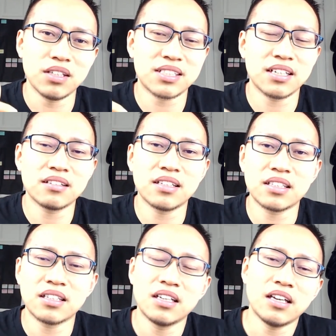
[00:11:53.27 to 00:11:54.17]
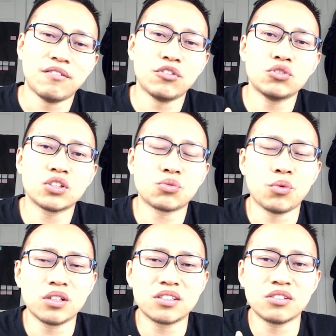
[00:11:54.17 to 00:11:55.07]
It's kind of like if you just
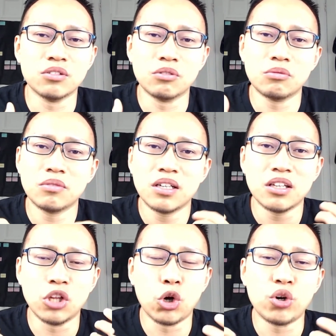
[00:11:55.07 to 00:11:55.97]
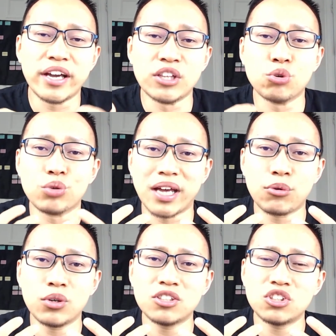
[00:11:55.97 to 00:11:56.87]
want to learn a new
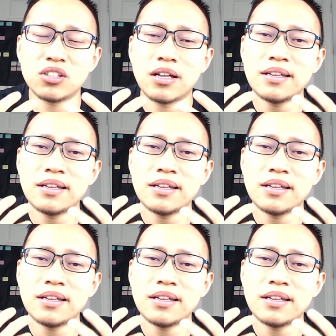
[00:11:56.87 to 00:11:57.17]
language,